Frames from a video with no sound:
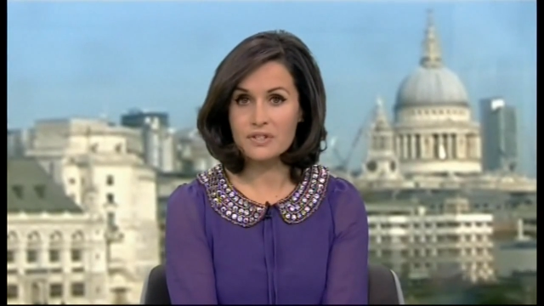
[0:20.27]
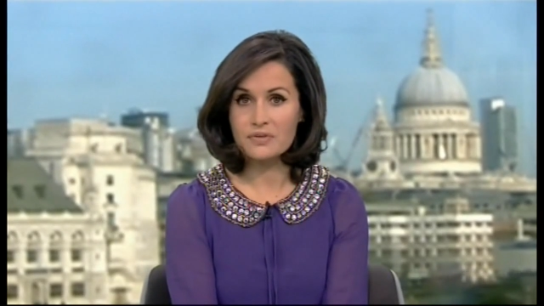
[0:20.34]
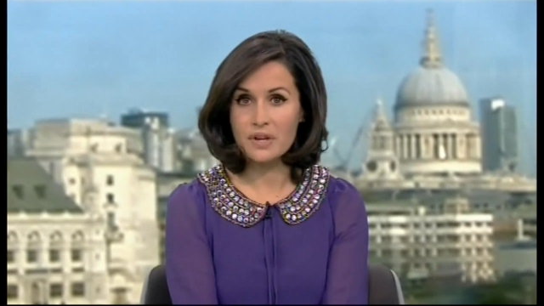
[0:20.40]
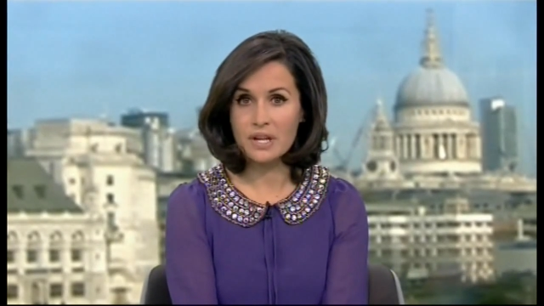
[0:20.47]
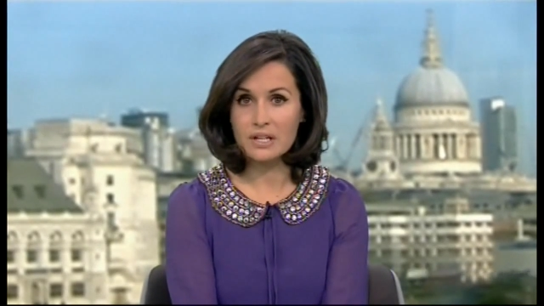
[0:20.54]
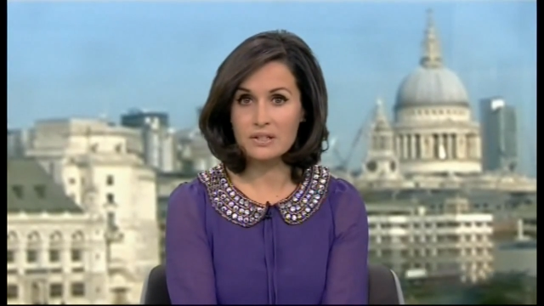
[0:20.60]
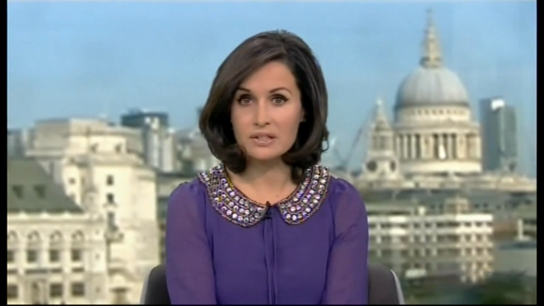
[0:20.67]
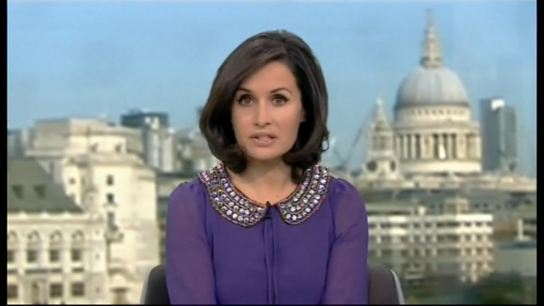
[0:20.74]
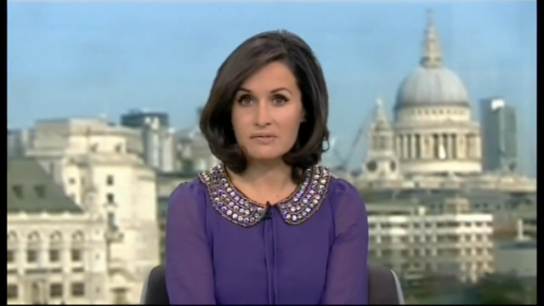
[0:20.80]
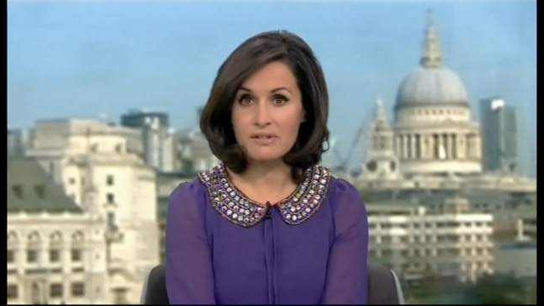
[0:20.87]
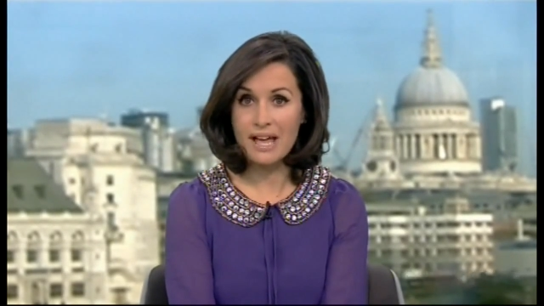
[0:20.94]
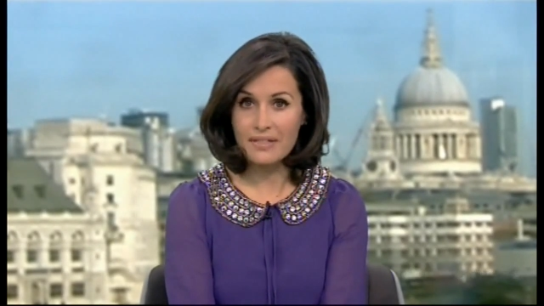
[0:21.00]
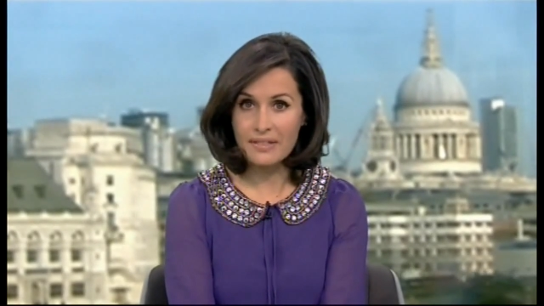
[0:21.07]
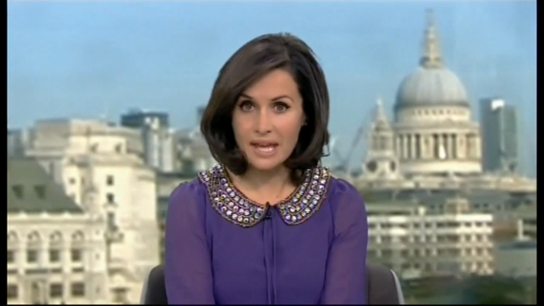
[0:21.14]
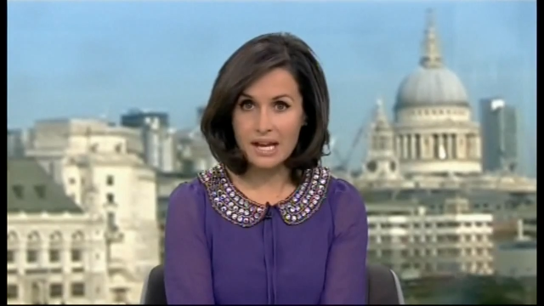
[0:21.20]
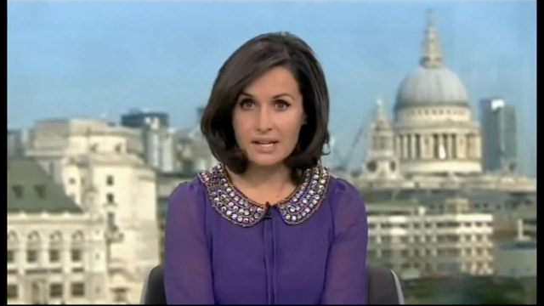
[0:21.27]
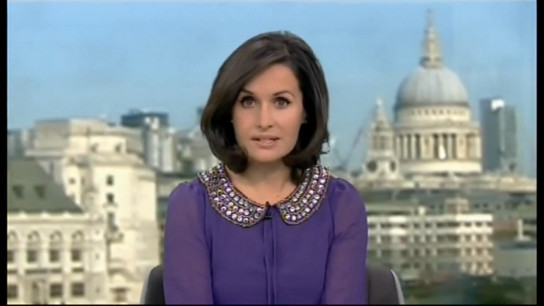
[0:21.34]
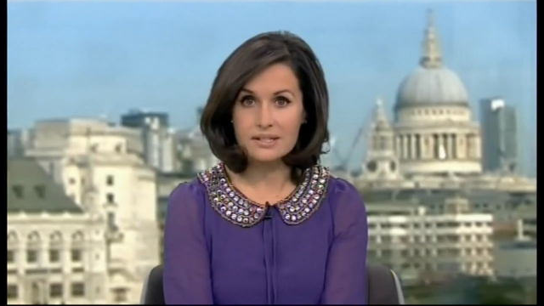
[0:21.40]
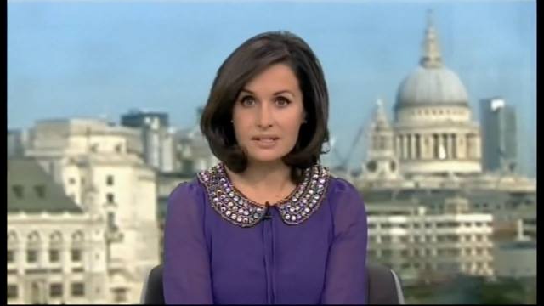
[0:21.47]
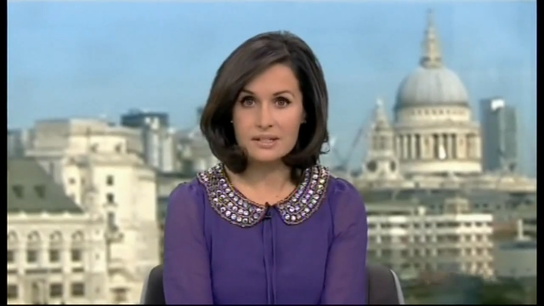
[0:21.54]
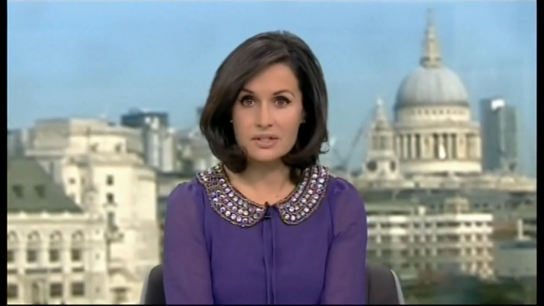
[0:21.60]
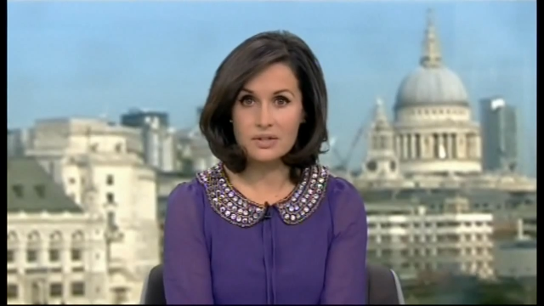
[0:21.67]
vehicles are at the
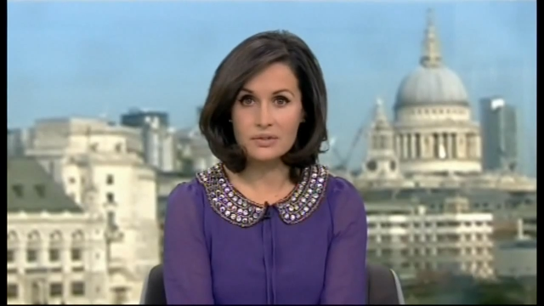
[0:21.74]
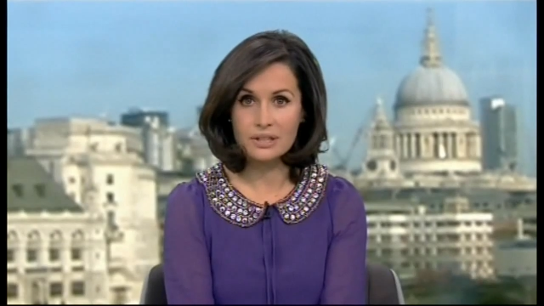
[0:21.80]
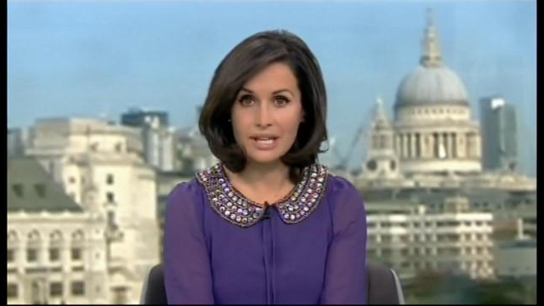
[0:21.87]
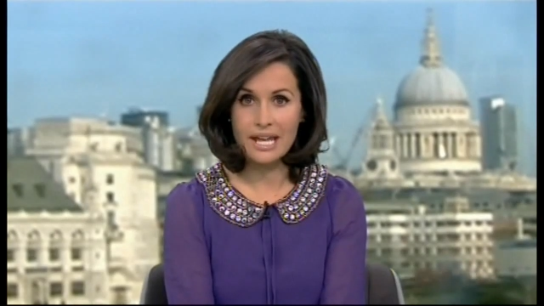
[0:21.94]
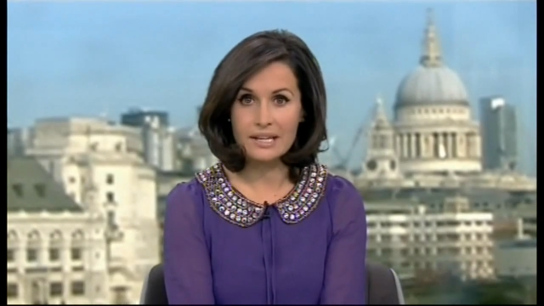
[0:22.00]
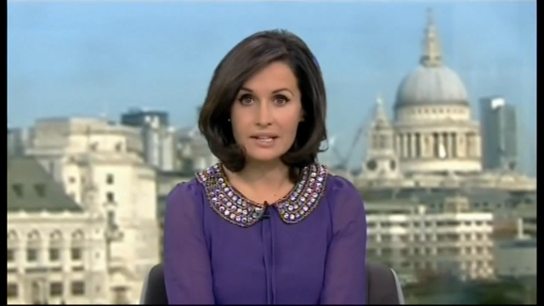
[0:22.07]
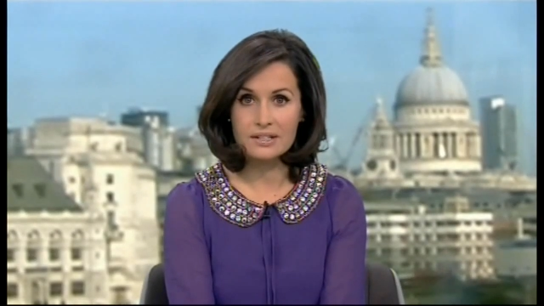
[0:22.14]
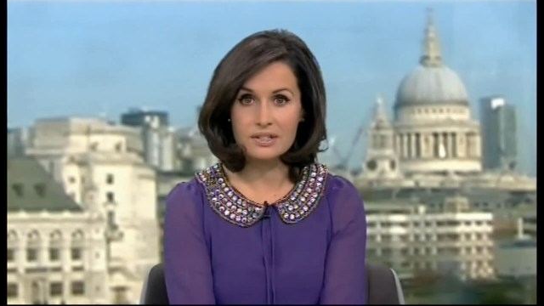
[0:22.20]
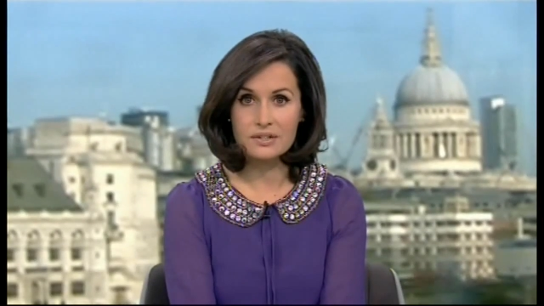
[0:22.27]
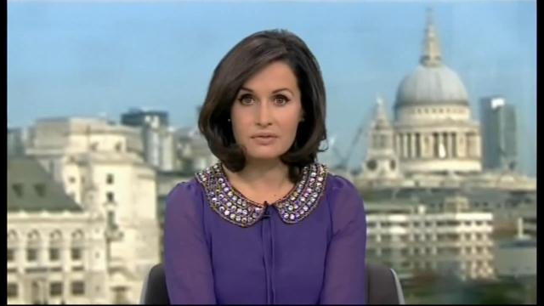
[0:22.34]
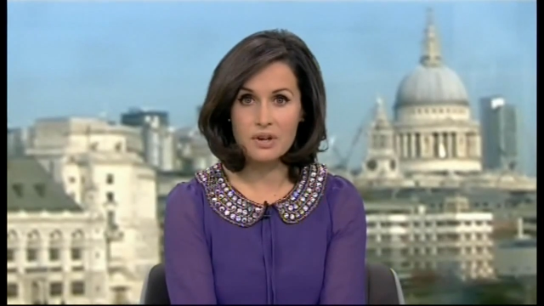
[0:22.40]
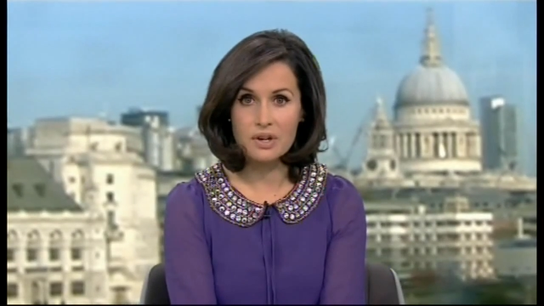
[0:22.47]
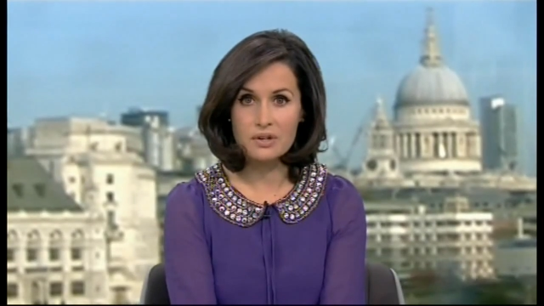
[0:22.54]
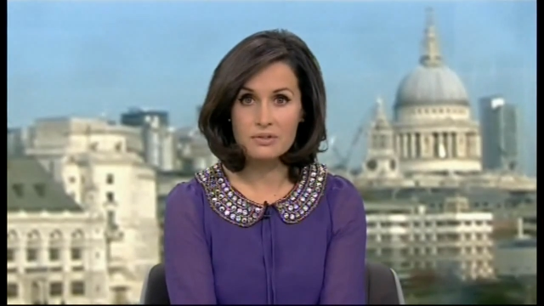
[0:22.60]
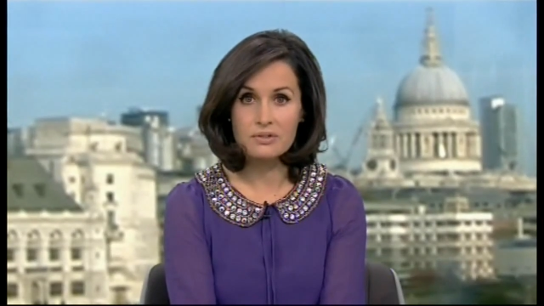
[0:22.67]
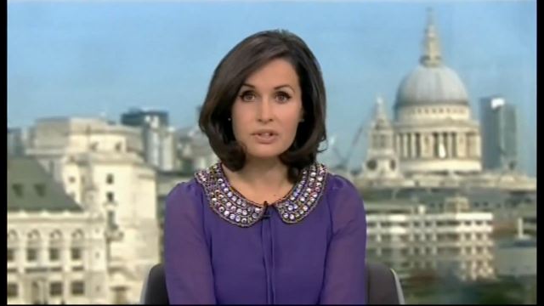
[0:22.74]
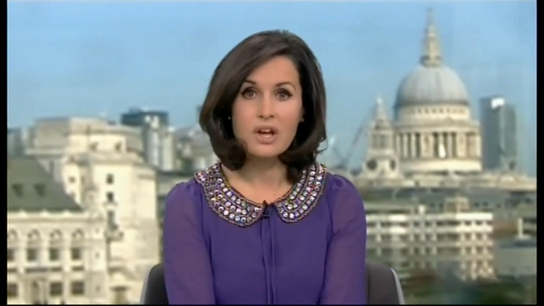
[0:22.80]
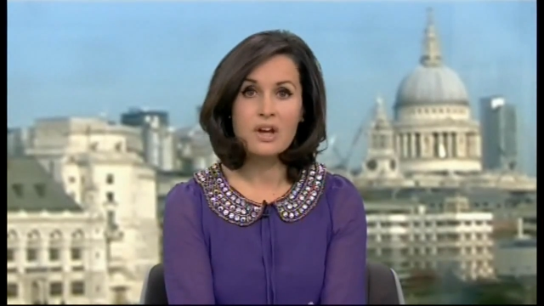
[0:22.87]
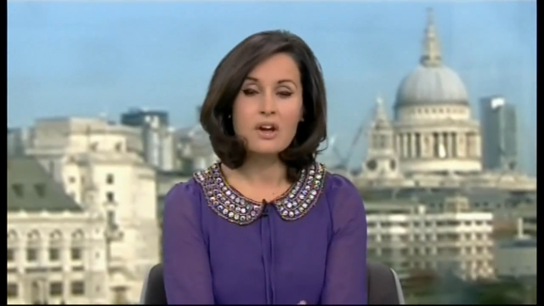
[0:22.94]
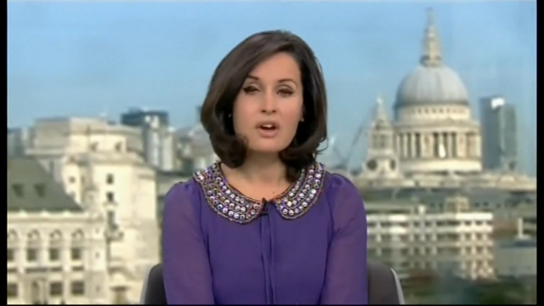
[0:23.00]
accident on Kennington Road.